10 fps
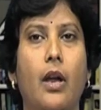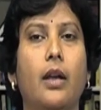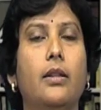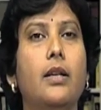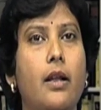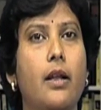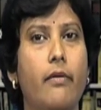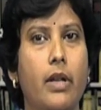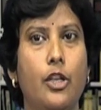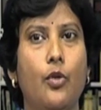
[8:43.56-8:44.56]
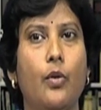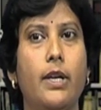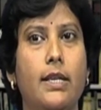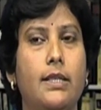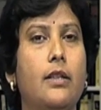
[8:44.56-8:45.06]
The narrative
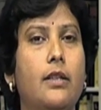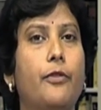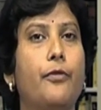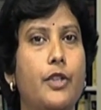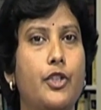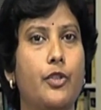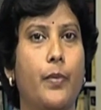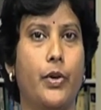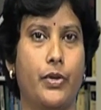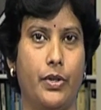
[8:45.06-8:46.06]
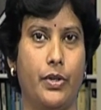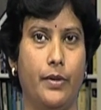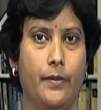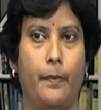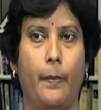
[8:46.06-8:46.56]
is in the first person.
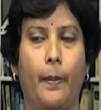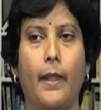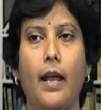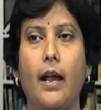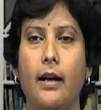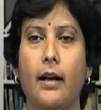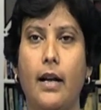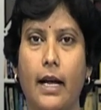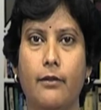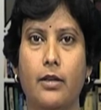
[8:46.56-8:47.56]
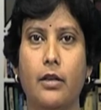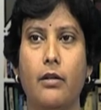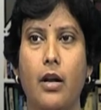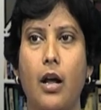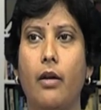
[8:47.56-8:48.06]
Gulliver
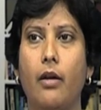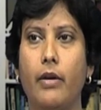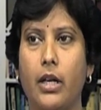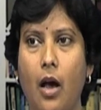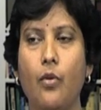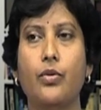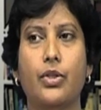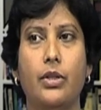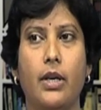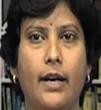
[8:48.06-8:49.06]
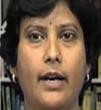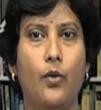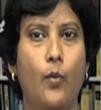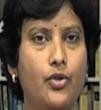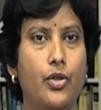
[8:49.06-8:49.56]
recounts the
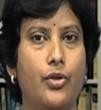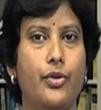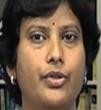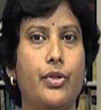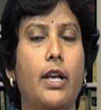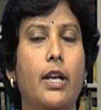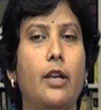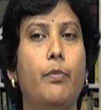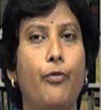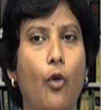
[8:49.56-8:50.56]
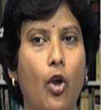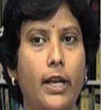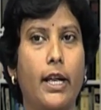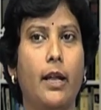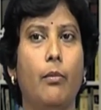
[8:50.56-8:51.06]
adventures that befall
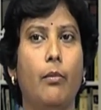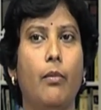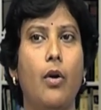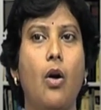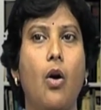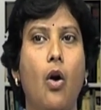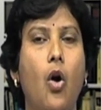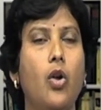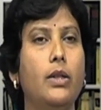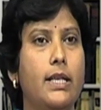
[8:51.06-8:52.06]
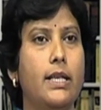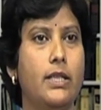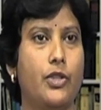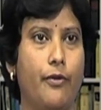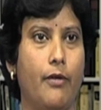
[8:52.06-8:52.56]
him on these
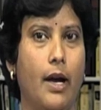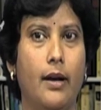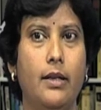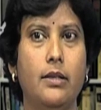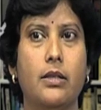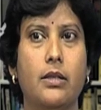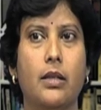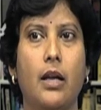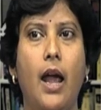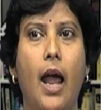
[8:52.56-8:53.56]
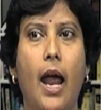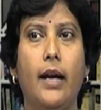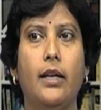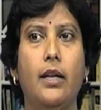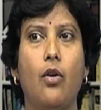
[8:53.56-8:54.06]
trials,
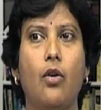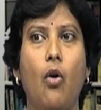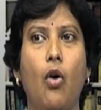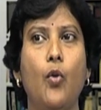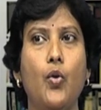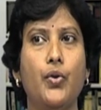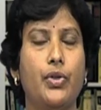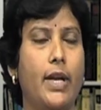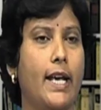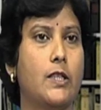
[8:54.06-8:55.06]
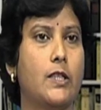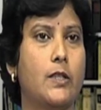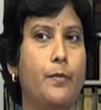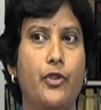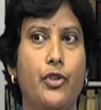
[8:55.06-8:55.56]
and in an almost
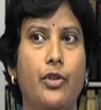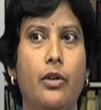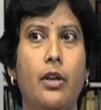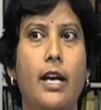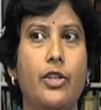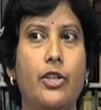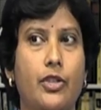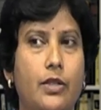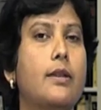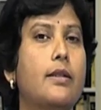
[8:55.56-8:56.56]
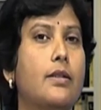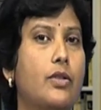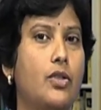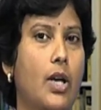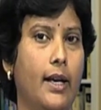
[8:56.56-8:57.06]
expressionless
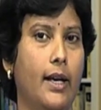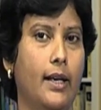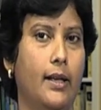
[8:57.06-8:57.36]
style.